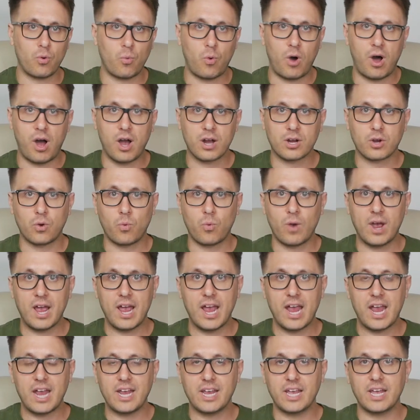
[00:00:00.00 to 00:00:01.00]
walk
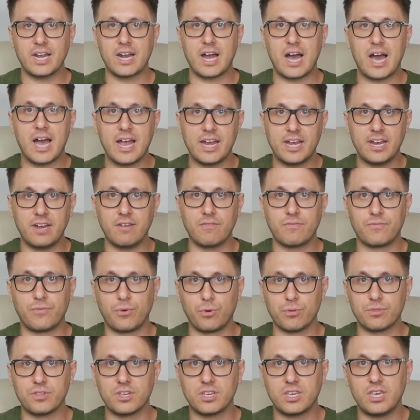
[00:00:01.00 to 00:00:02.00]
away, and I didn't
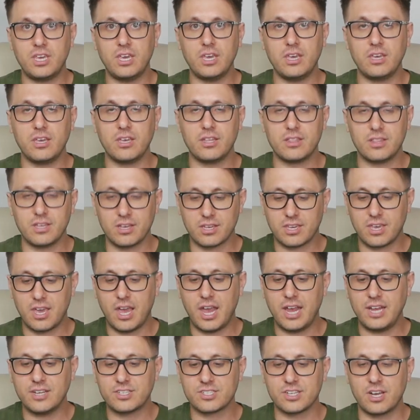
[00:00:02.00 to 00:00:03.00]
fold the
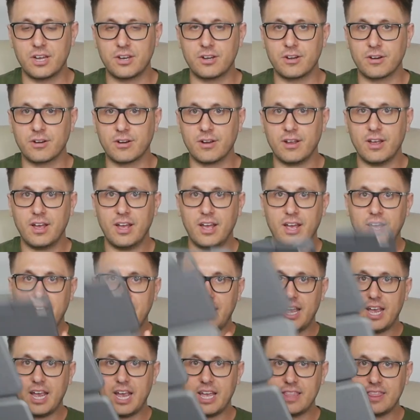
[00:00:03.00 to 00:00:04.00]
case under,
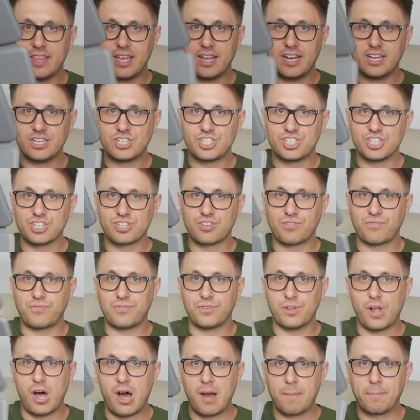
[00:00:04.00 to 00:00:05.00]
and then it's just
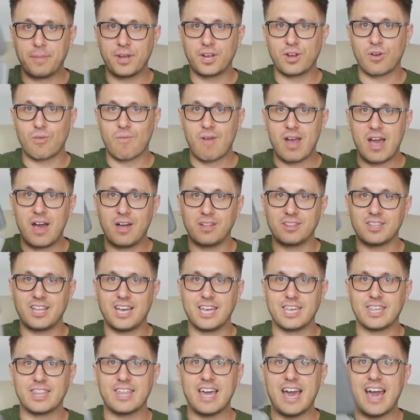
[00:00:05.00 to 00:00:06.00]
flopping around
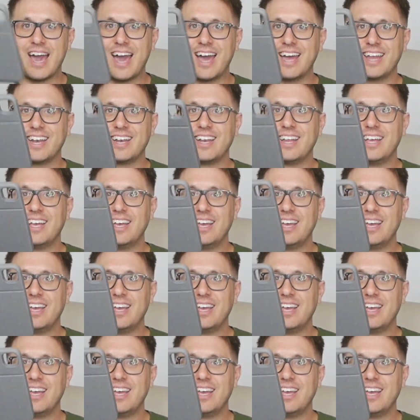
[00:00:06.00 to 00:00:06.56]
like that.